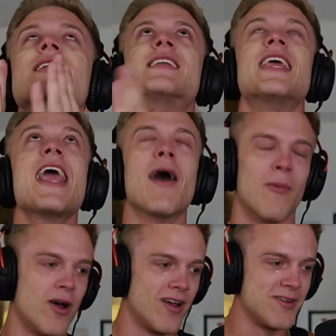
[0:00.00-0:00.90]
damn
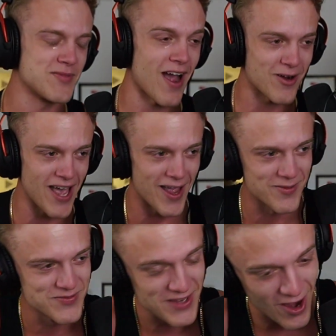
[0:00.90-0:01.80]
okay
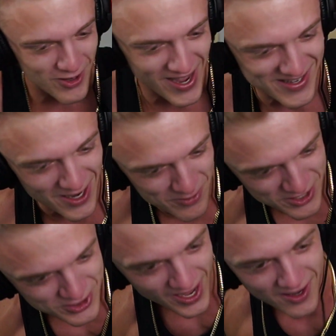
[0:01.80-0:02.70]
okay dumb in the
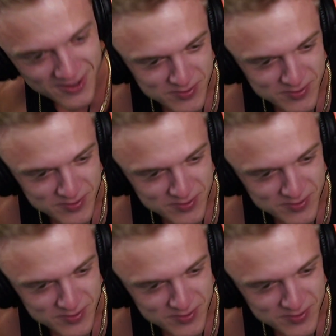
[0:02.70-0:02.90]
chat